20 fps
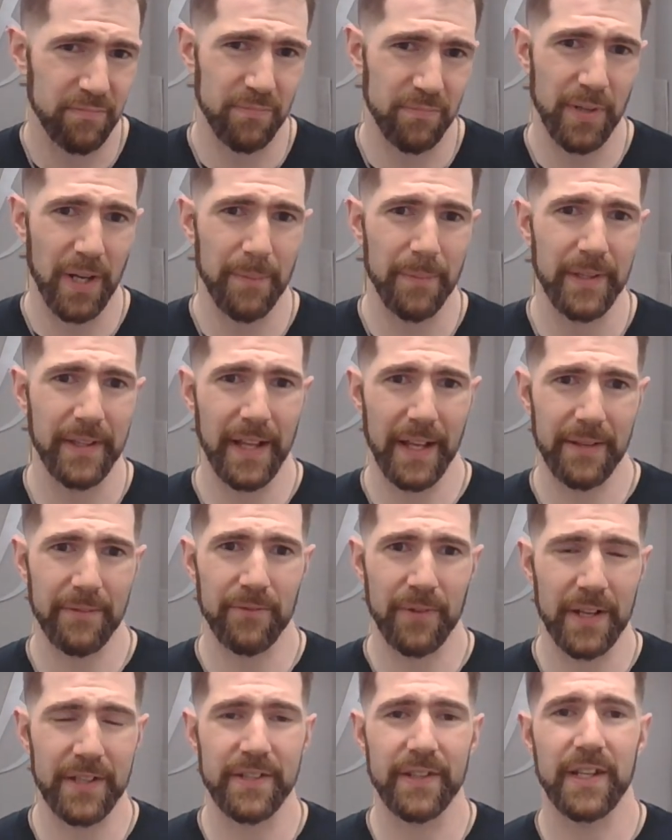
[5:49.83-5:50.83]
Probably that
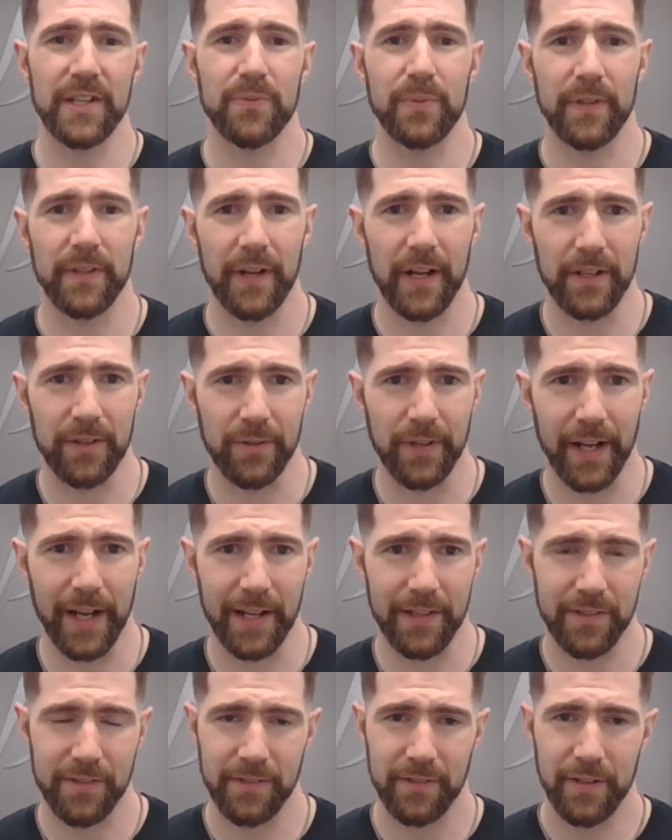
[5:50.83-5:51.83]
resonates with a lot of you
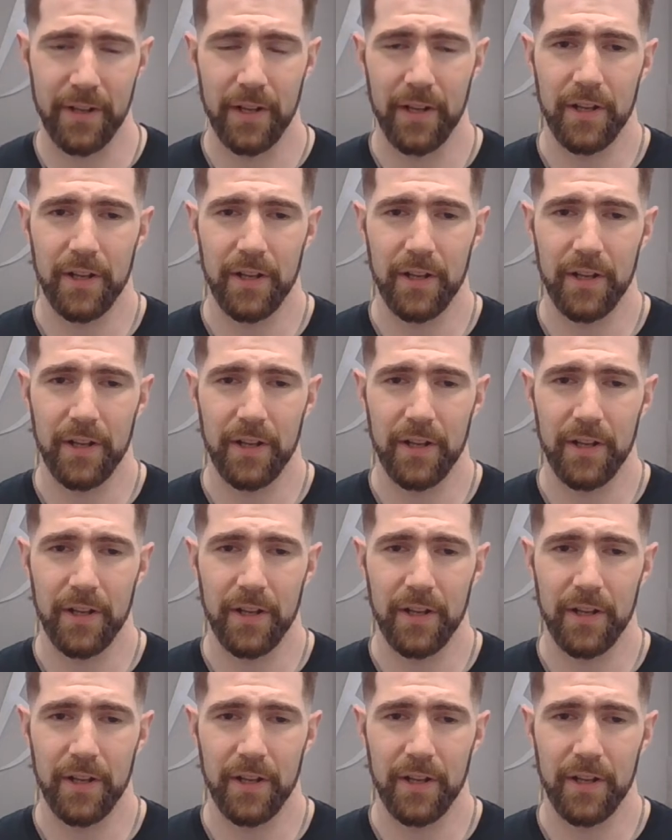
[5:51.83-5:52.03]
guys.